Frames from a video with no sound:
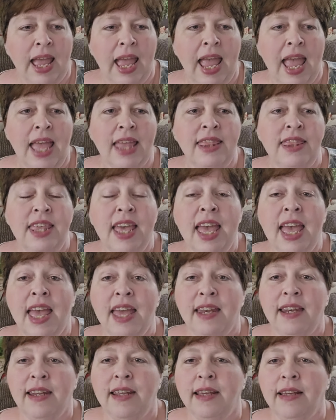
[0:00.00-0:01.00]
And
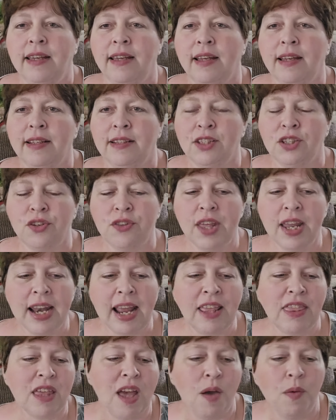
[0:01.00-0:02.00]
then, so then
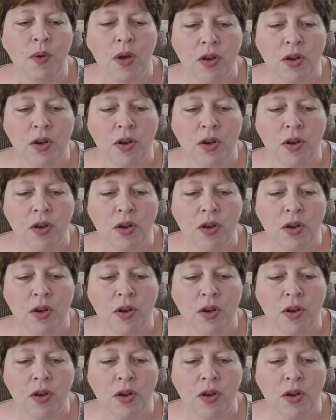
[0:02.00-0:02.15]
I thought,